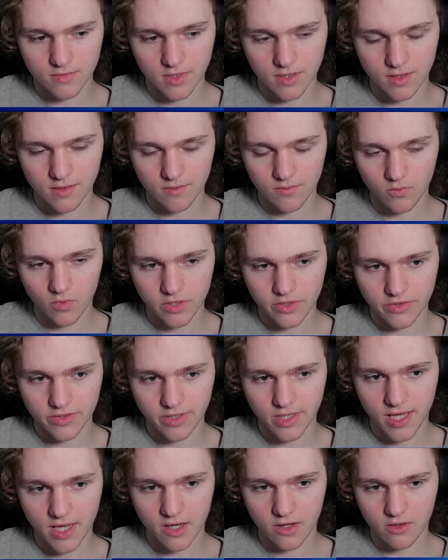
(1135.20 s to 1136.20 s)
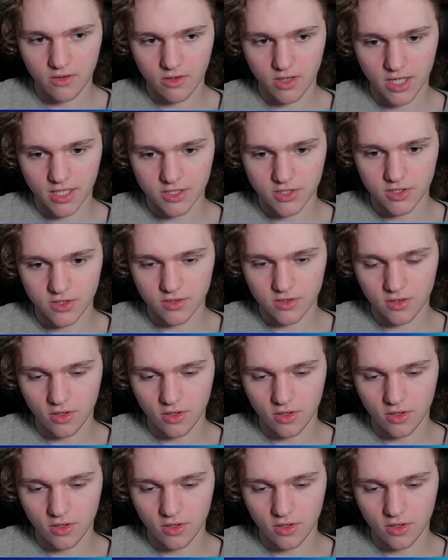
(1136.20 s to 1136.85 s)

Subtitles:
wondering how I should